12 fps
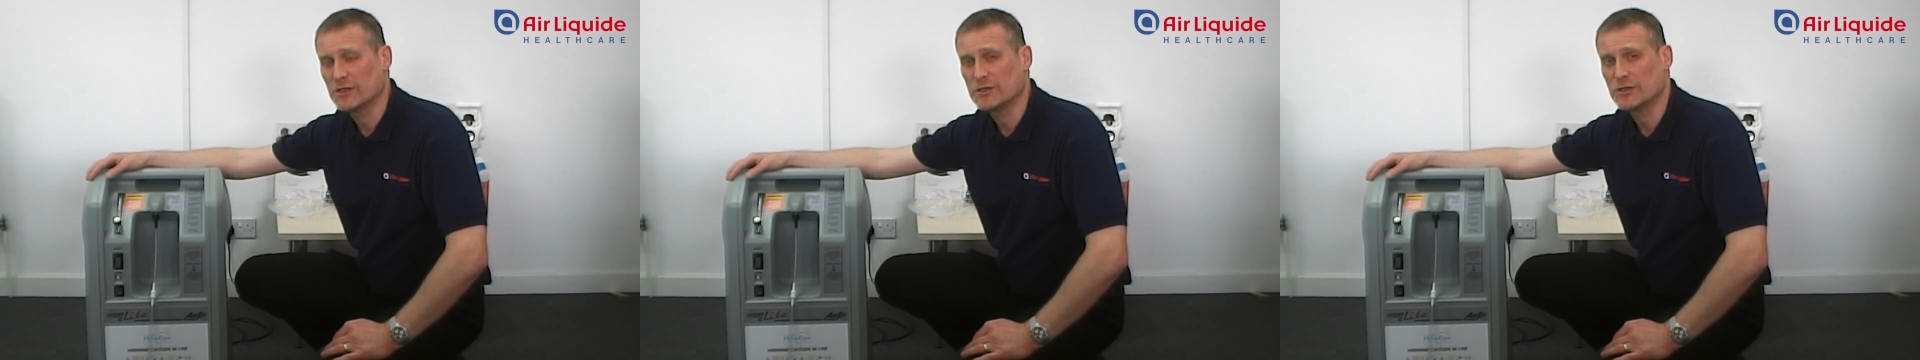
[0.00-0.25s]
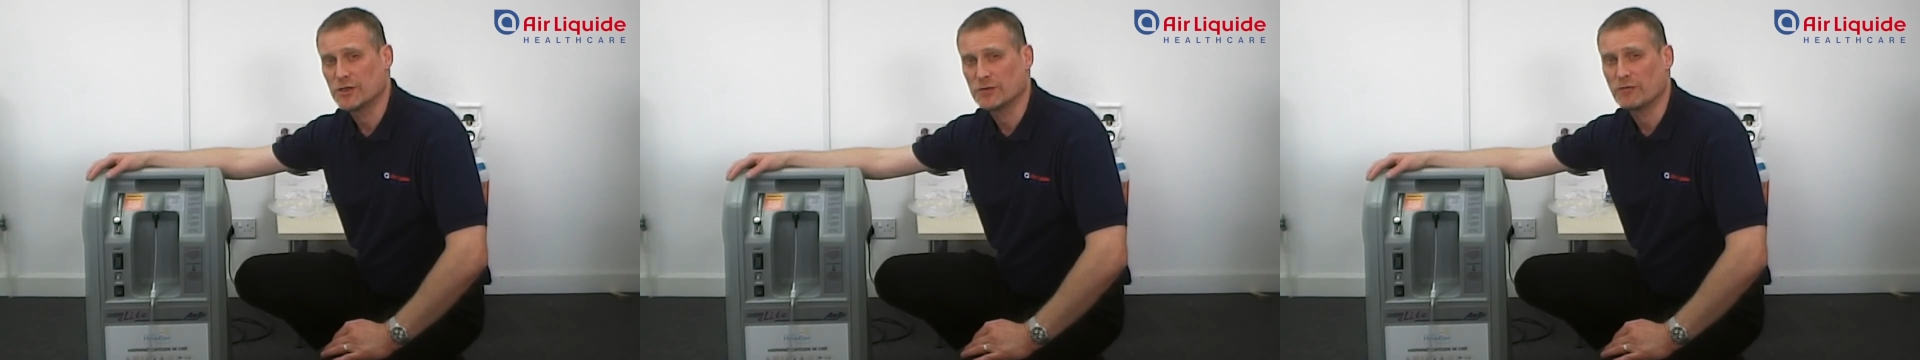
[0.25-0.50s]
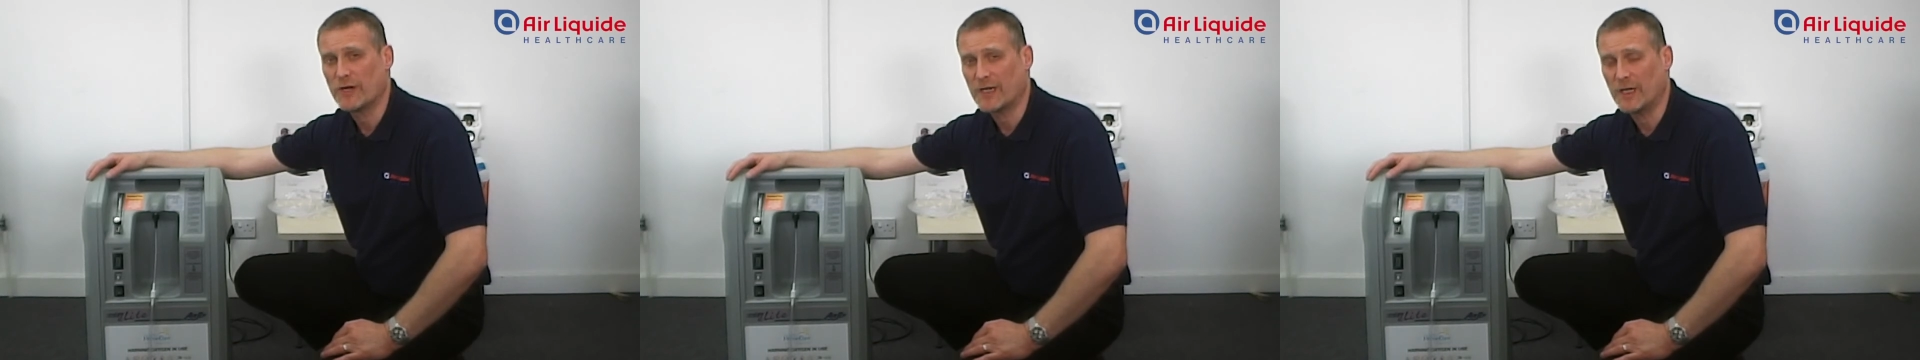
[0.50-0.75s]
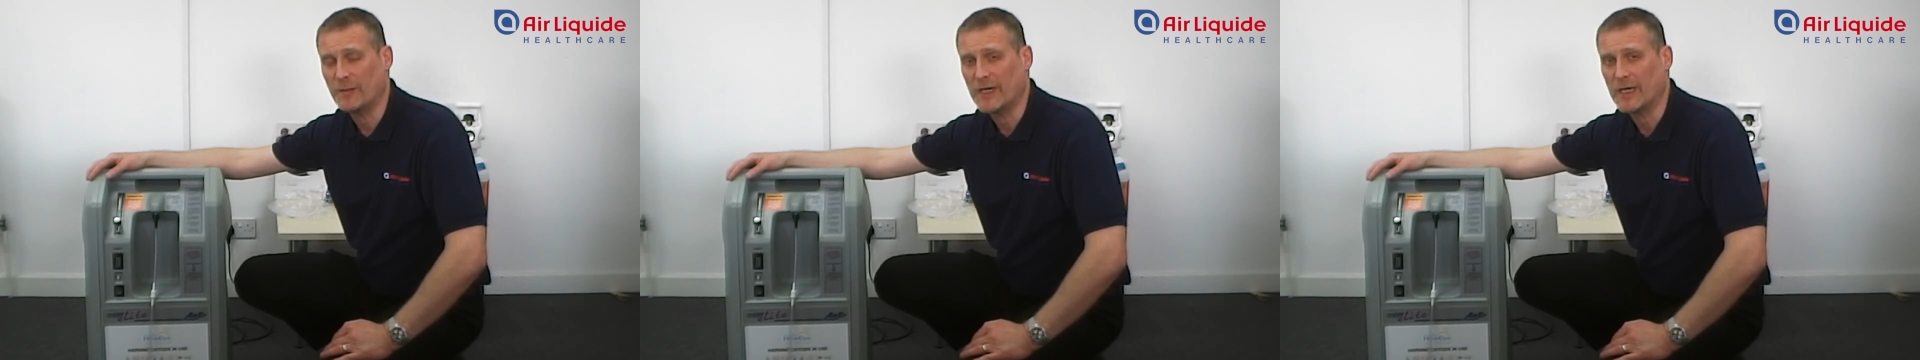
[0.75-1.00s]
should
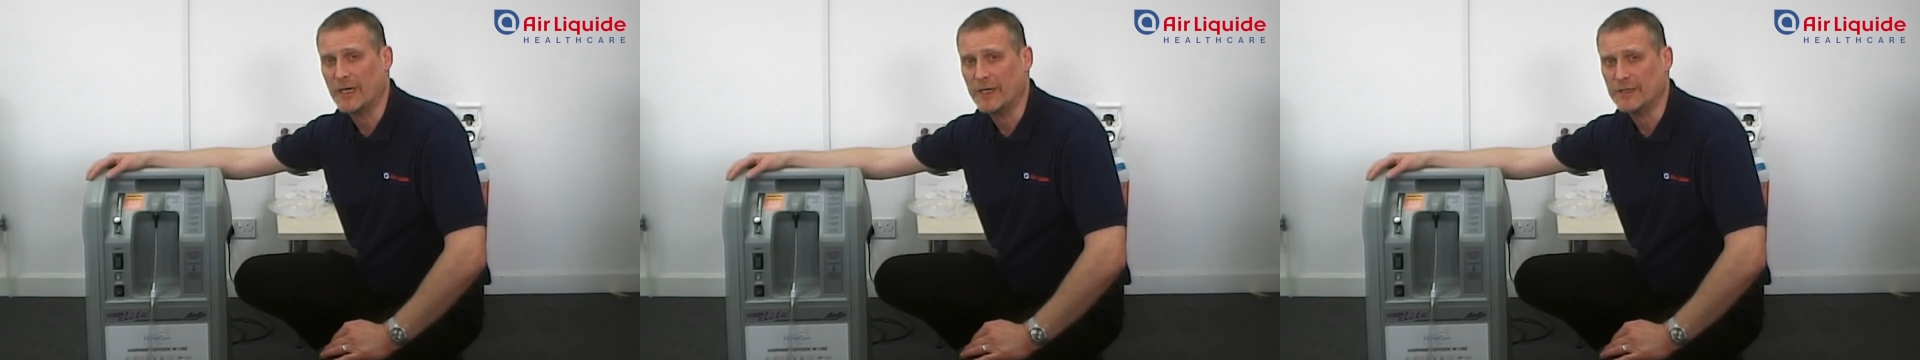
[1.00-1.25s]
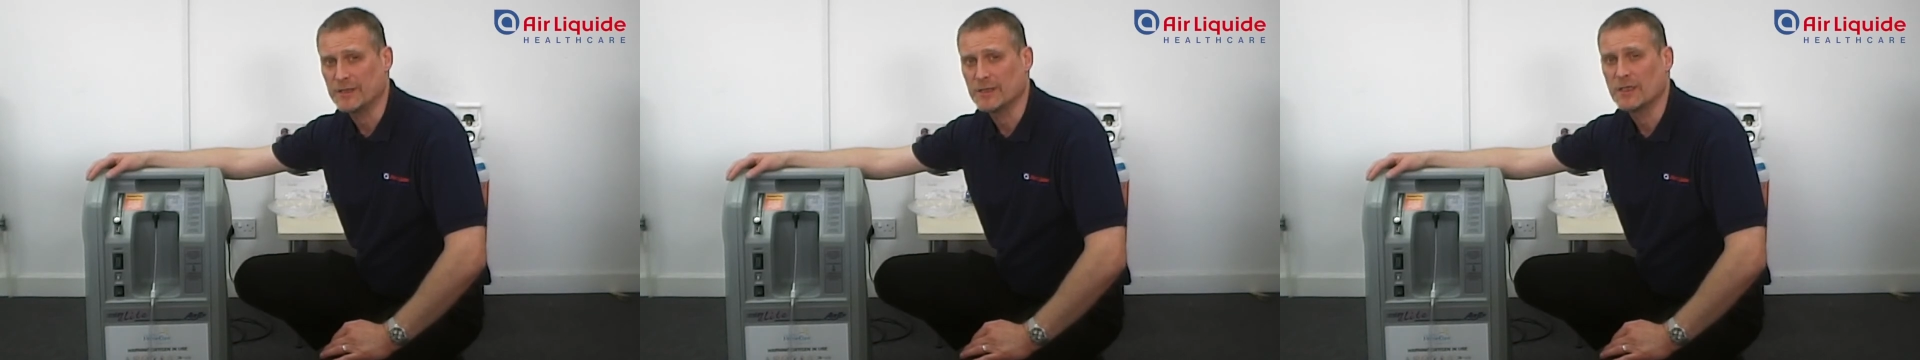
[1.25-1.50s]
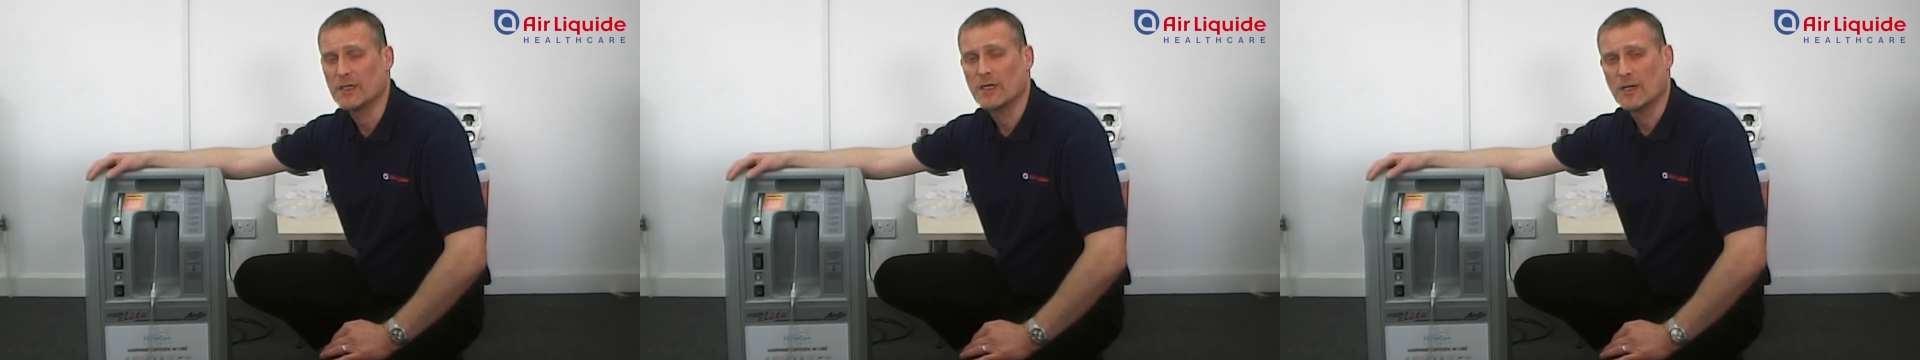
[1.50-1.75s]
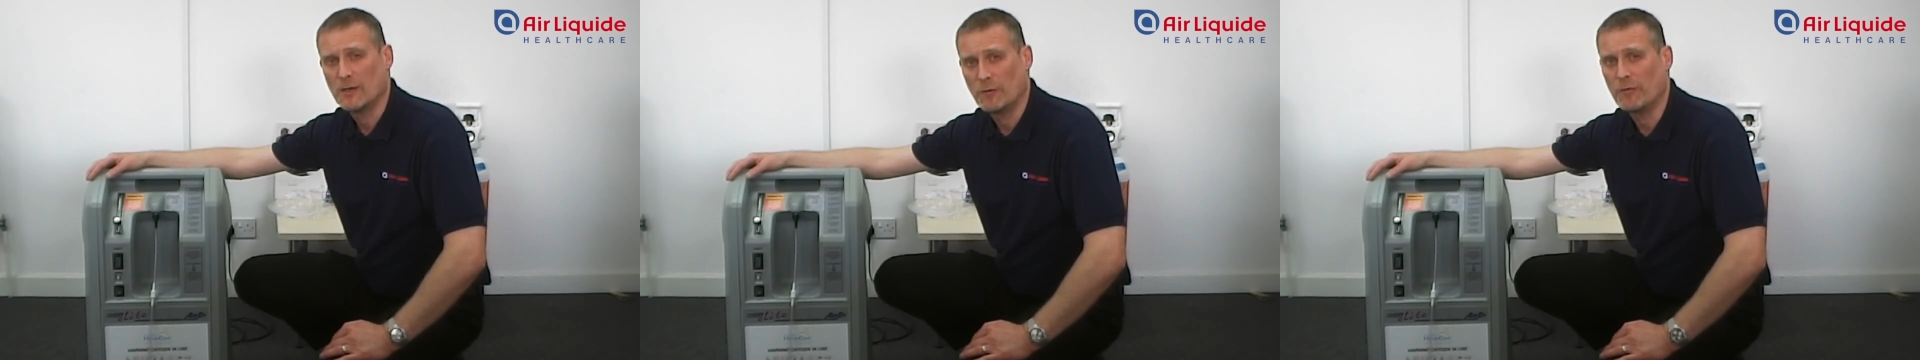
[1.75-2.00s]
regularly be cleaned.
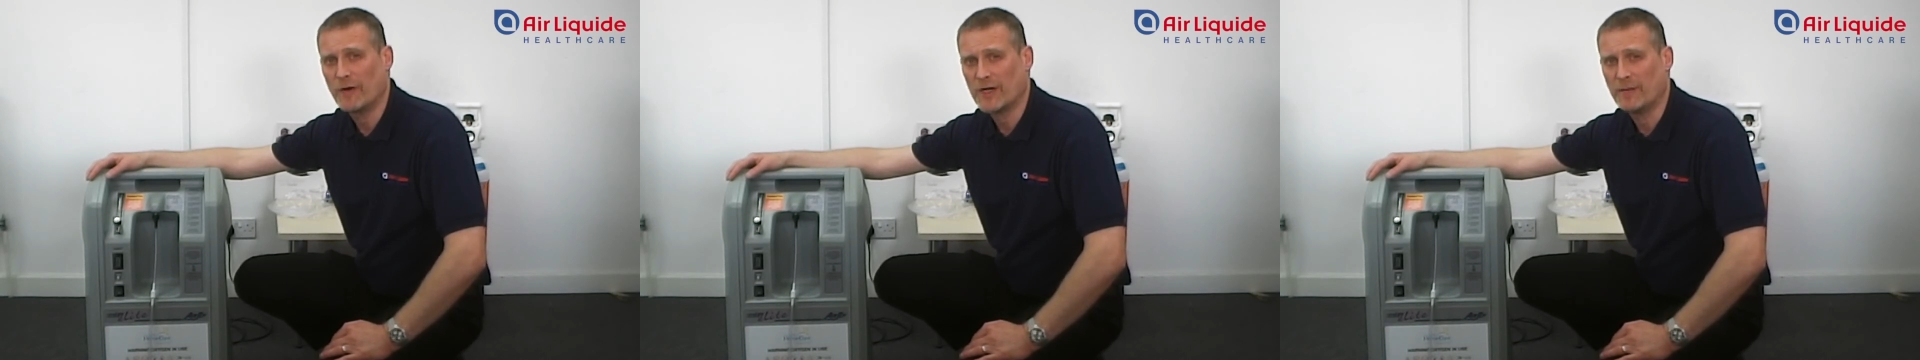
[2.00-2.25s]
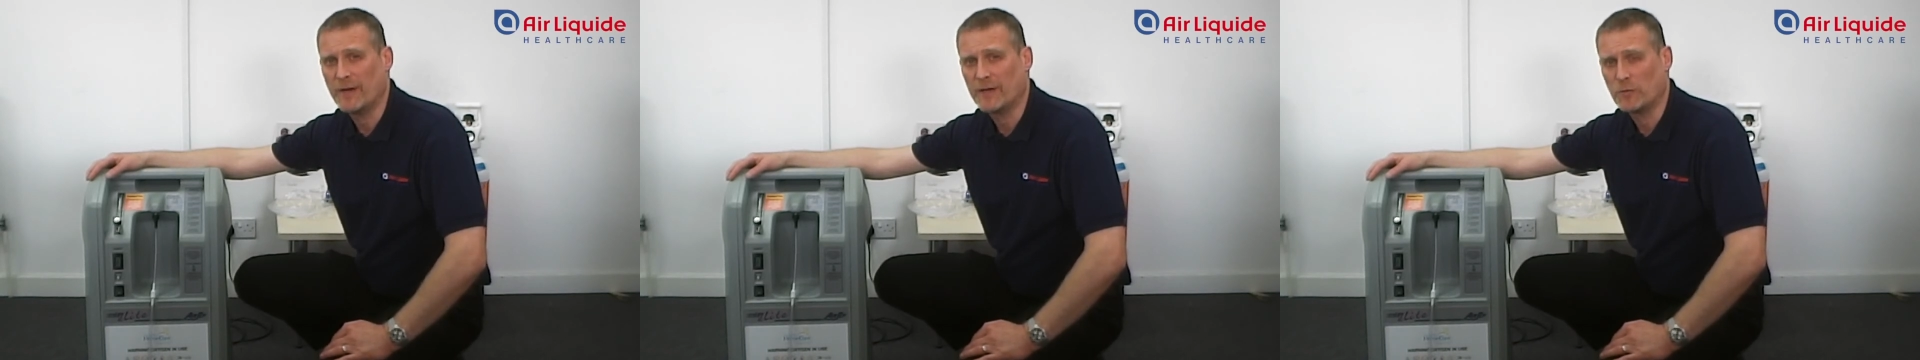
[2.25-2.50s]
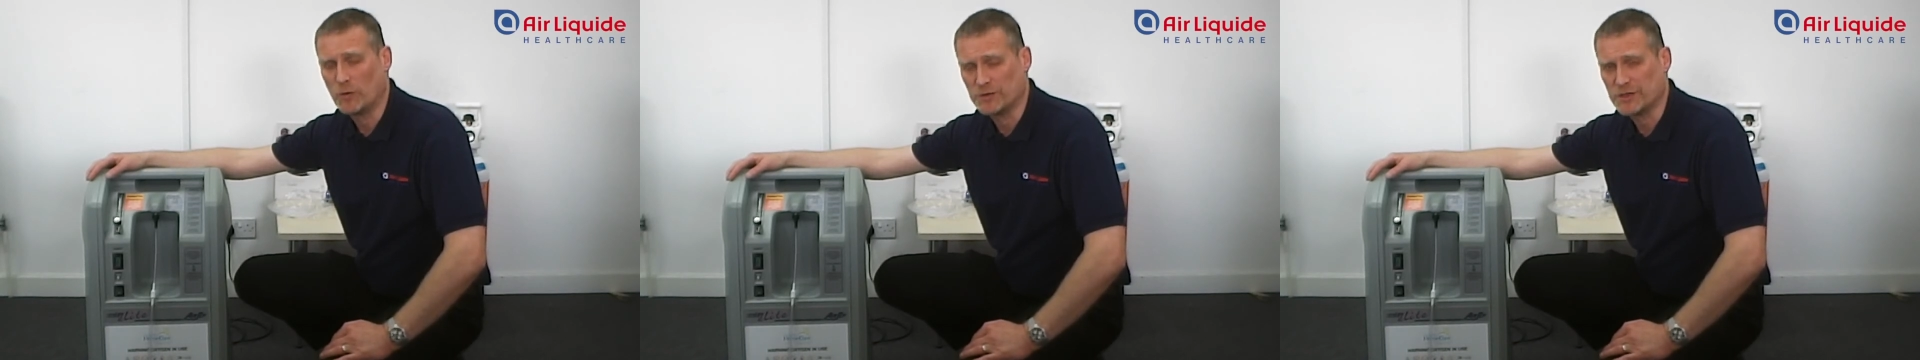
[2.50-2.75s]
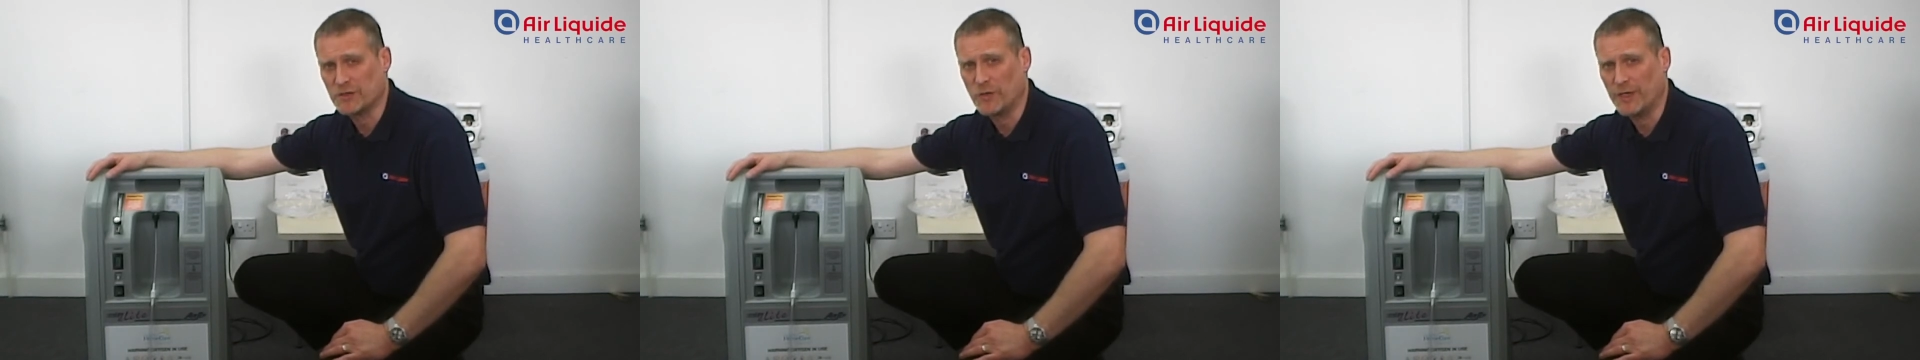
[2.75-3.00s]
We recommend
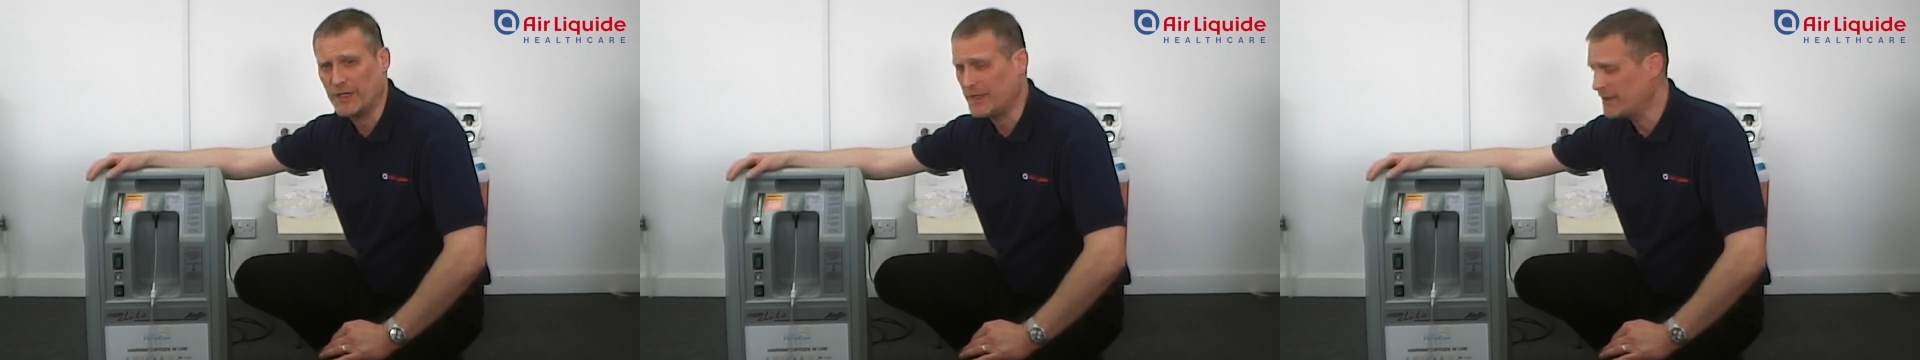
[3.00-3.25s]
once a week.